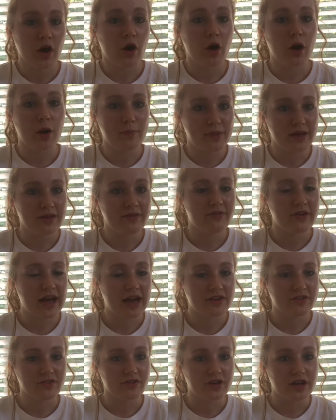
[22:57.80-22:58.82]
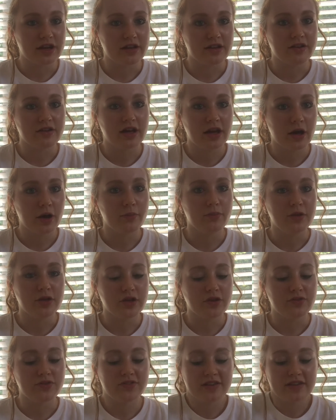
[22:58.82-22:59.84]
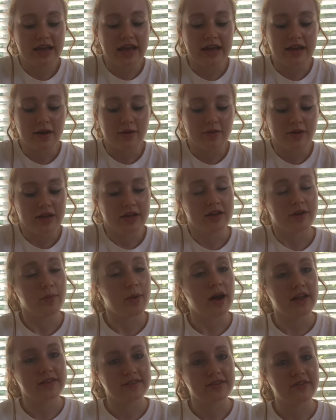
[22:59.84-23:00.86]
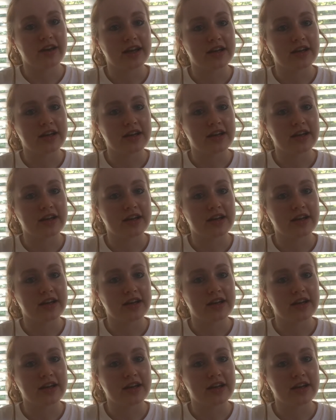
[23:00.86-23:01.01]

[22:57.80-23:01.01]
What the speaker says: are a big factor in helping you stay in a positive